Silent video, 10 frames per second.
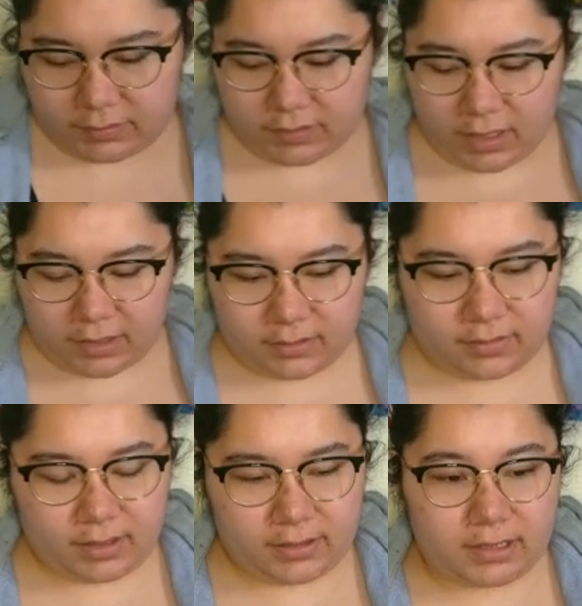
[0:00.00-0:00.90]
that
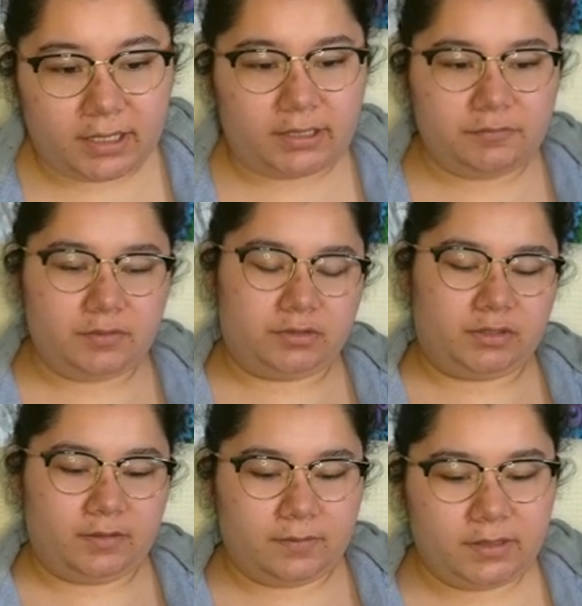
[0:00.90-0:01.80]
I kind of
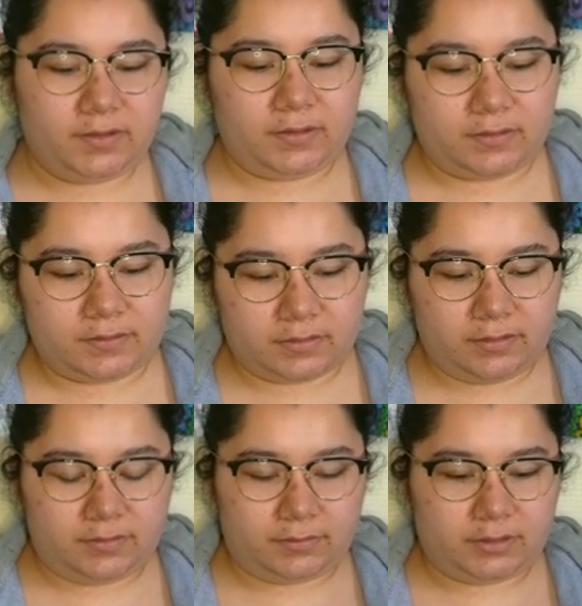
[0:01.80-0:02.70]
agreed with
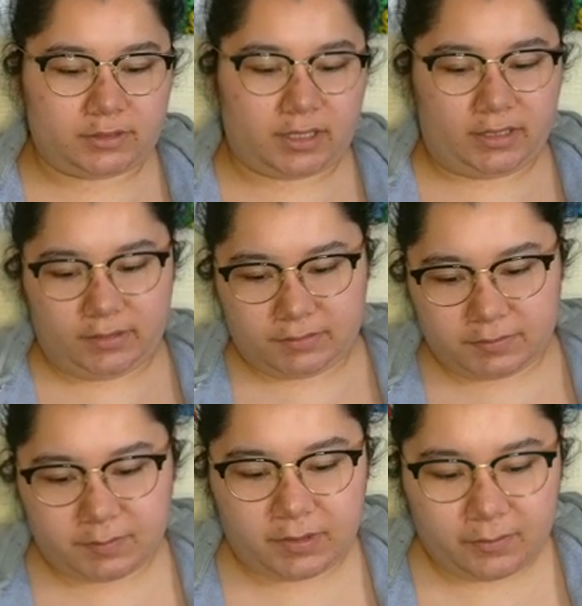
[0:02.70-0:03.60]
concerning Twitch tags
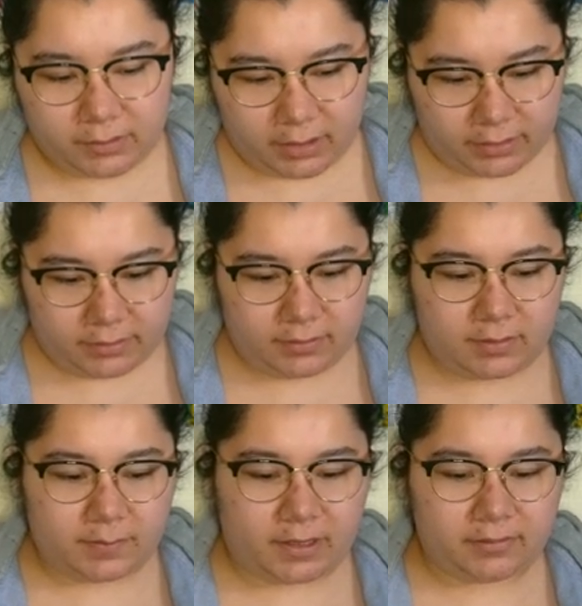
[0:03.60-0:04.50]
was people lying
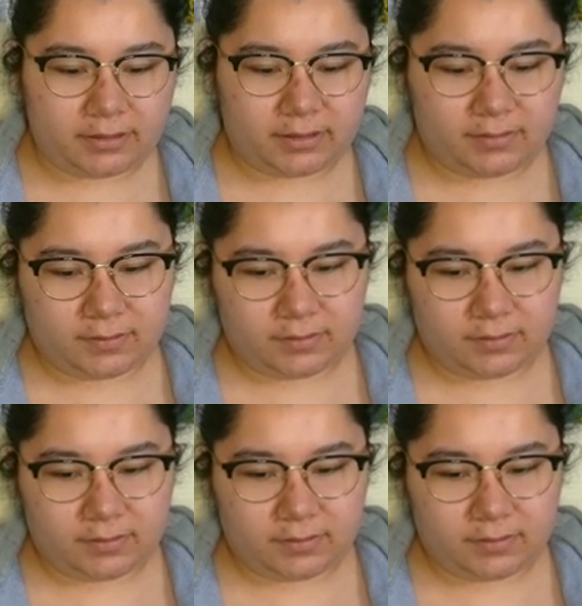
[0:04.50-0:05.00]
about like